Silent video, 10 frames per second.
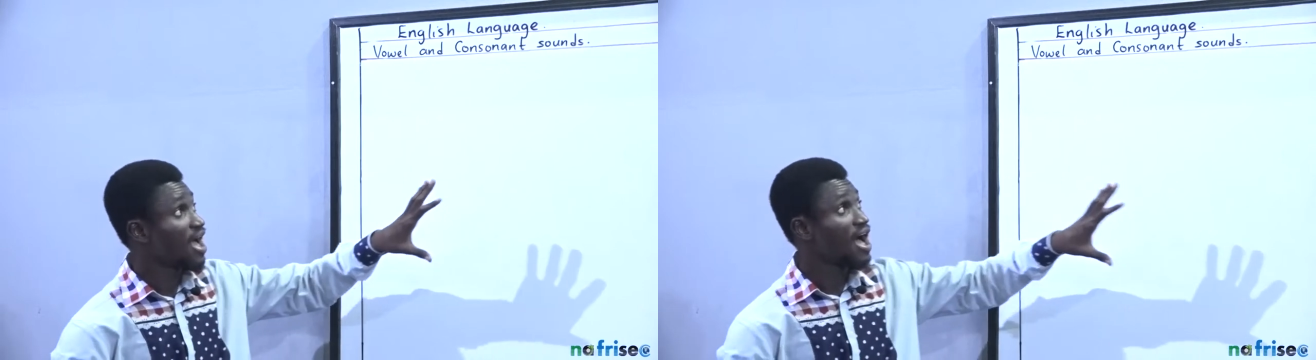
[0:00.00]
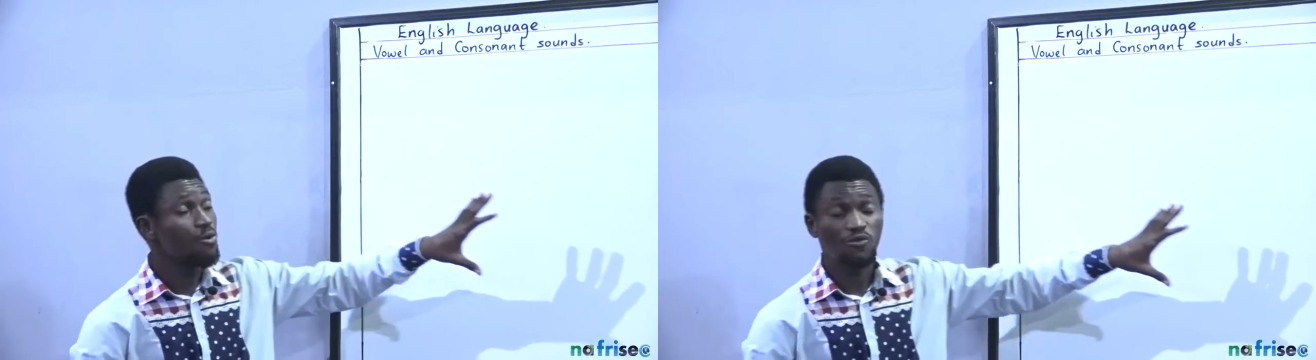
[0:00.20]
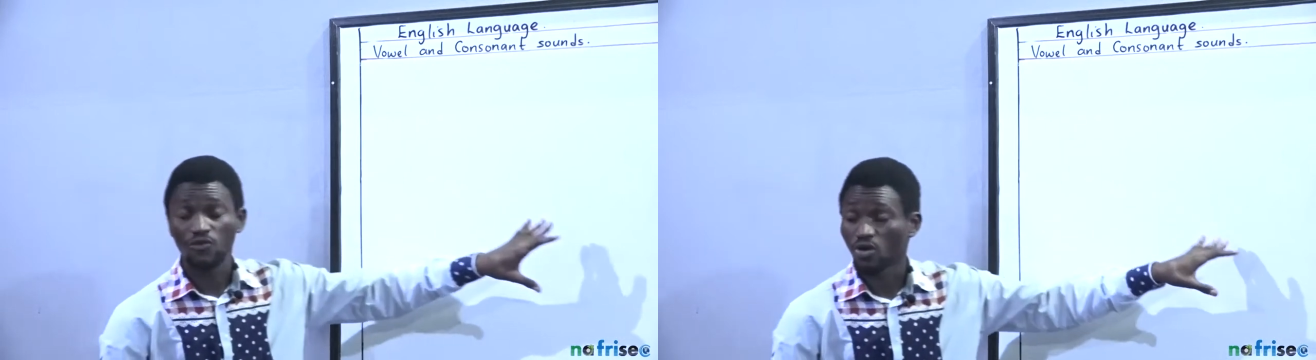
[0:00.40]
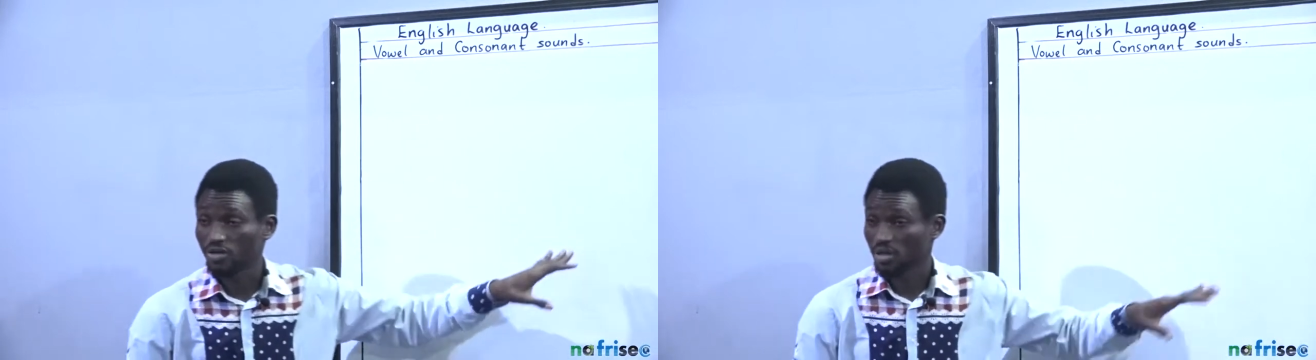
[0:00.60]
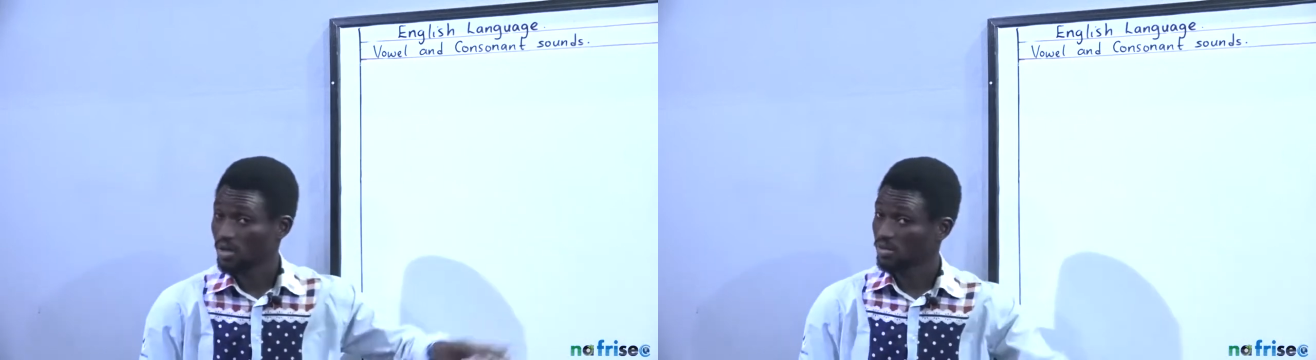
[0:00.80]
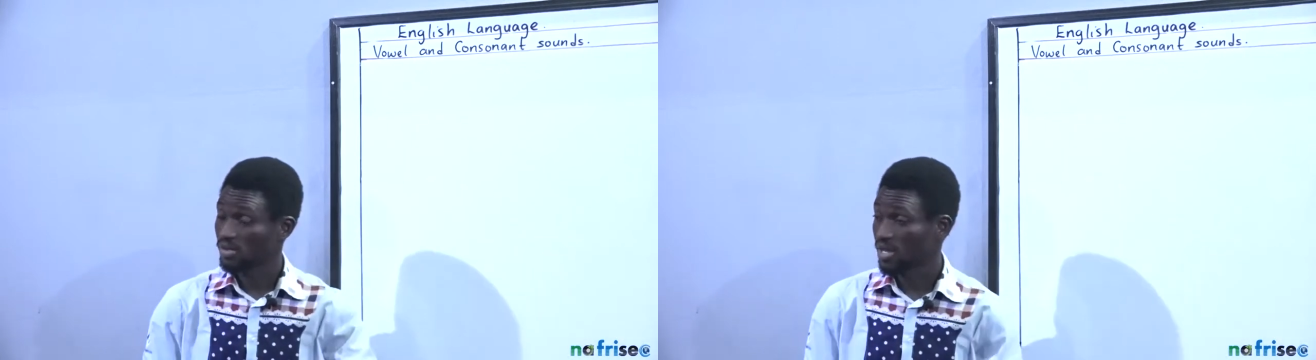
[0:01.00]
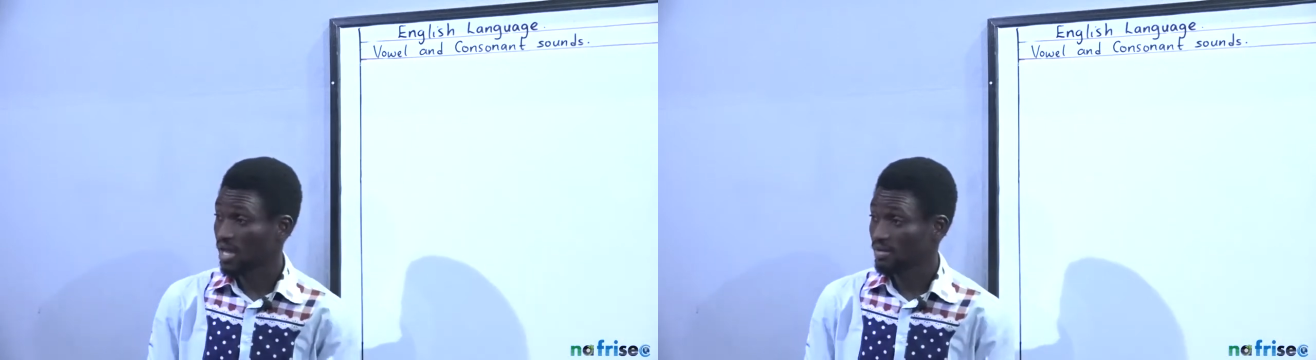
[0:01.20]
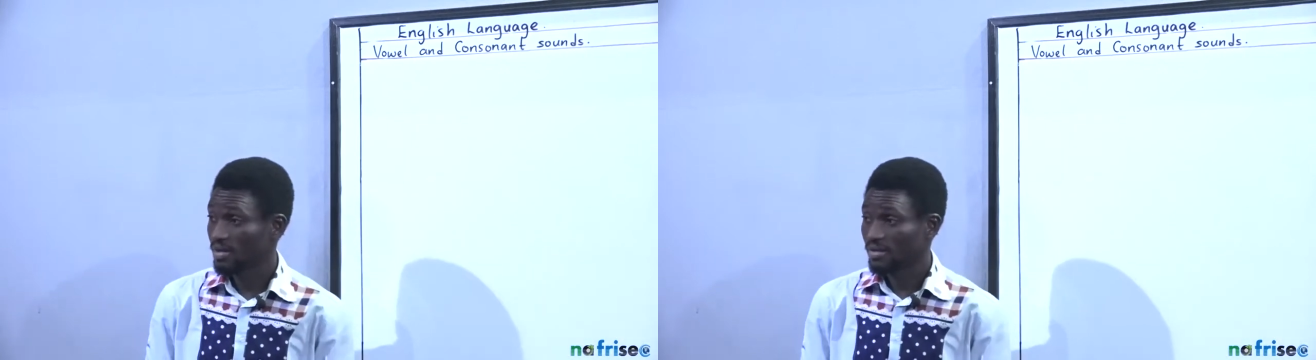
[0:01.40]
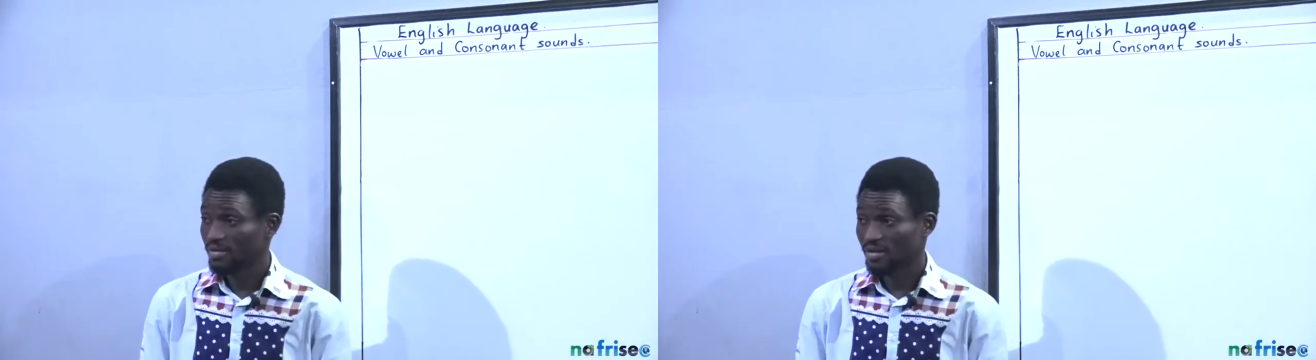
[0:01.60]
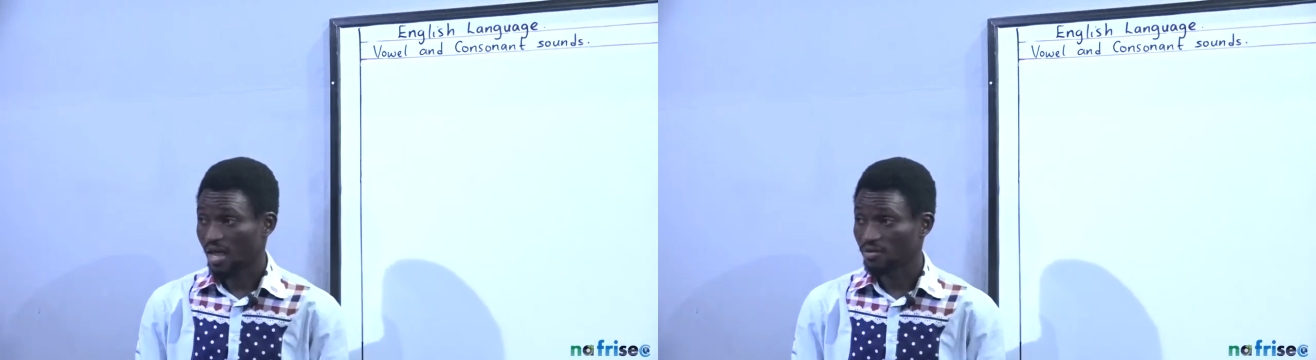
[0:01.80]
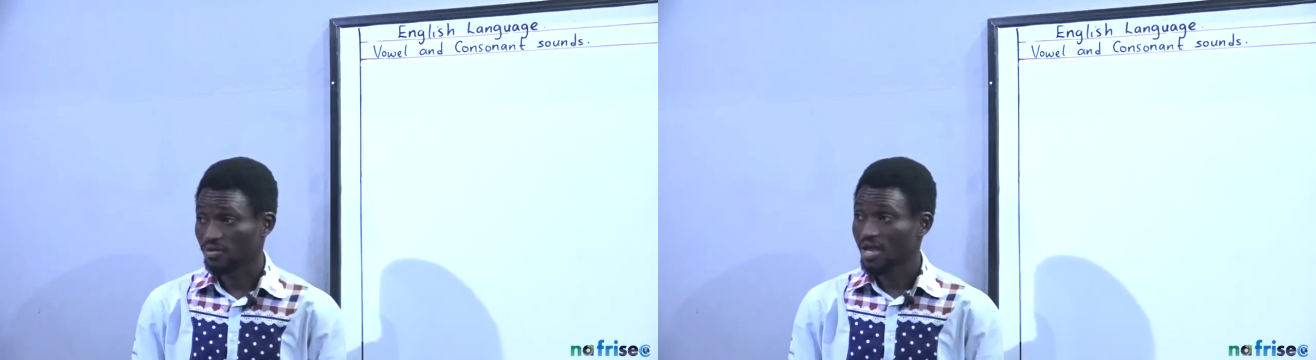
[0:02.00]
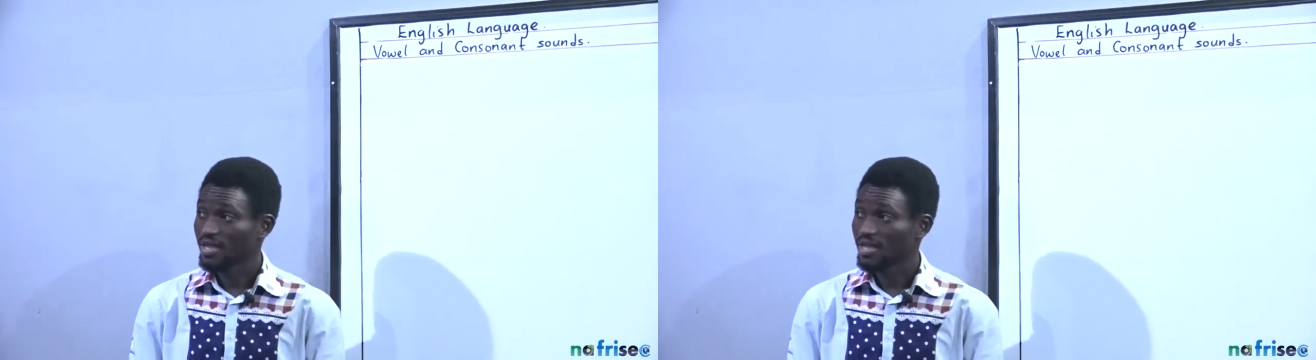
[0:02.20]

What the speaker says: and we've got the consonant sounds.